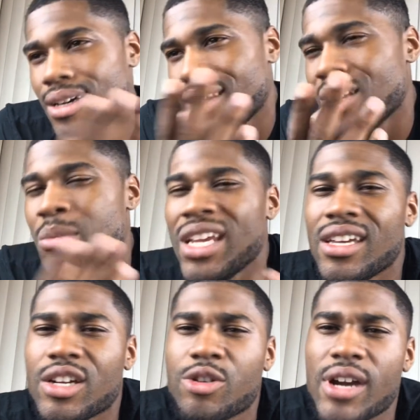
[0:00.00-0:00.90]
the
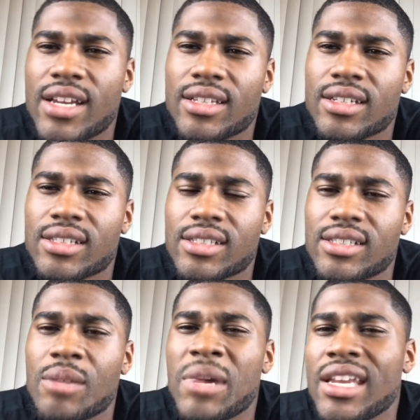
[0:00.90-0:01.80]
media created this.
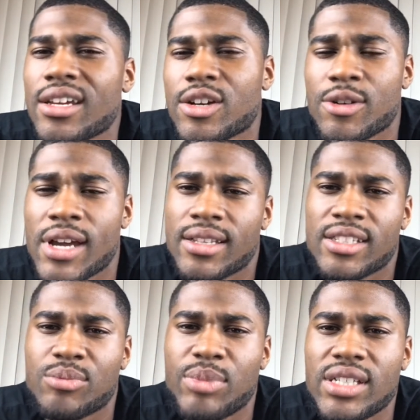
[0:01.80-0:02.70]
The media created
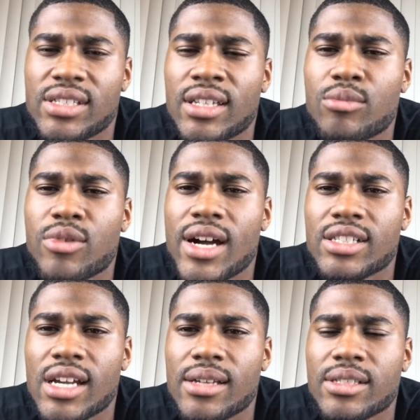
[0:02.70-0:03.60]
this beast in LeBron
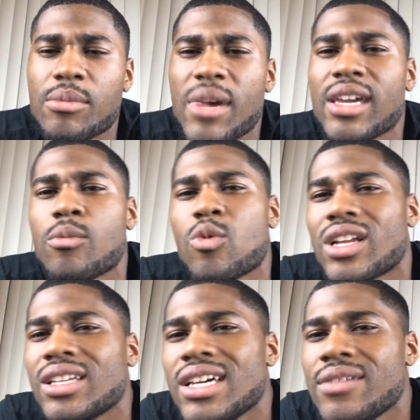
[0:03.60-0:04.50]
James to make him want
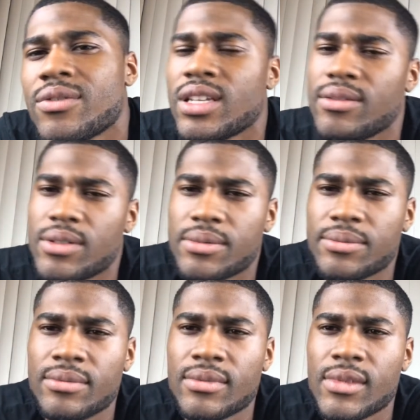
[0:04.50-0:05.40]
to leave
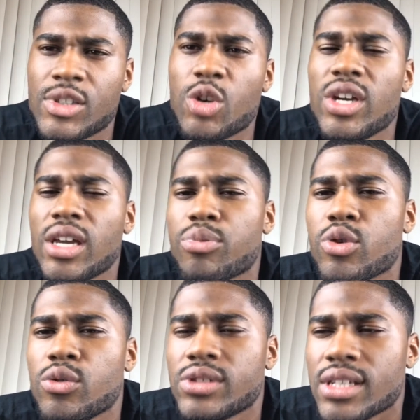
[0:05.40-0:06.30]
Cleveland so he can
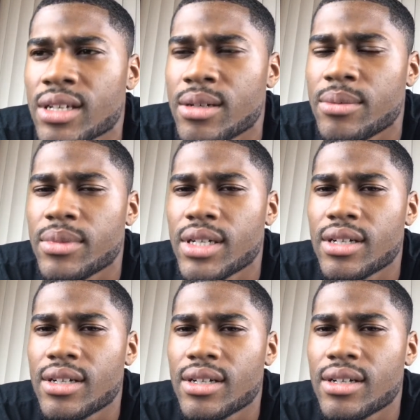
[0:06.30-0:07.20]
prove to them
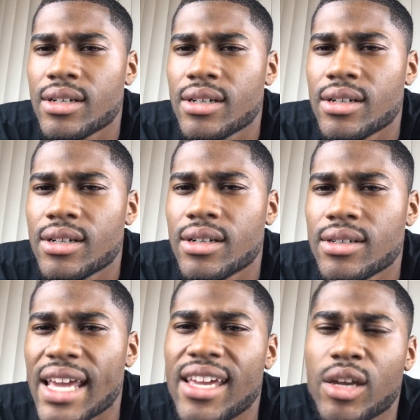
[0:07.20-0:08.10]

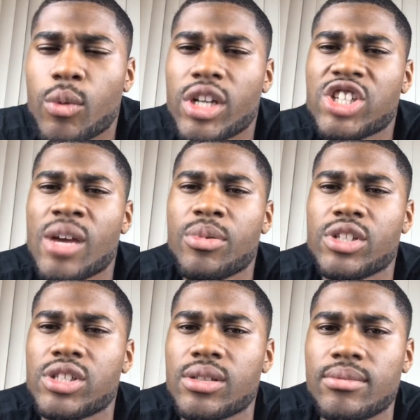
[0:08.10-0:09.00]
that he can win a
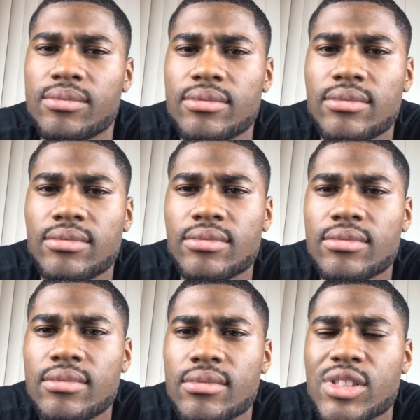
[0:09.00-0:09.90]
championship.
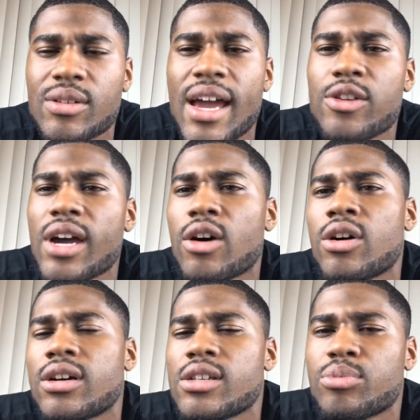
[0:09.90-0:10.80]
So now you got all
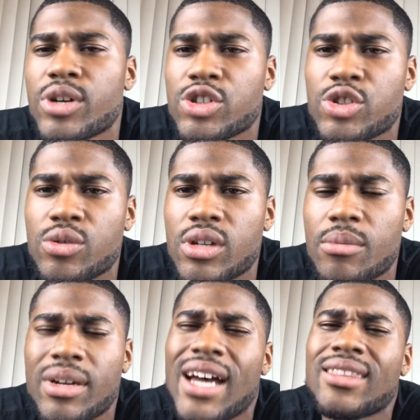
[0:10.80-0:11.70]
the other players doing it.
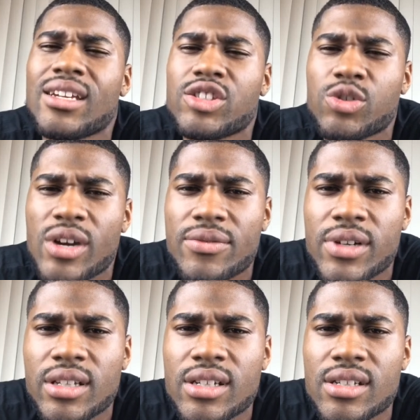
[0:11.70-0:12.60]
But I think it's great for
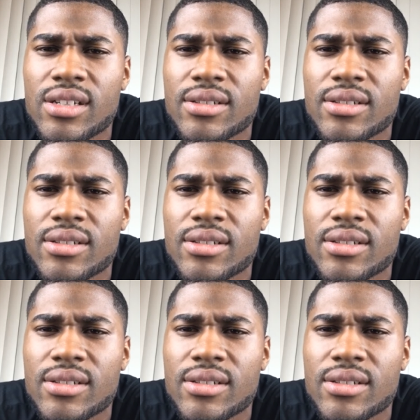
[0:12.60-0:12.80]
the league.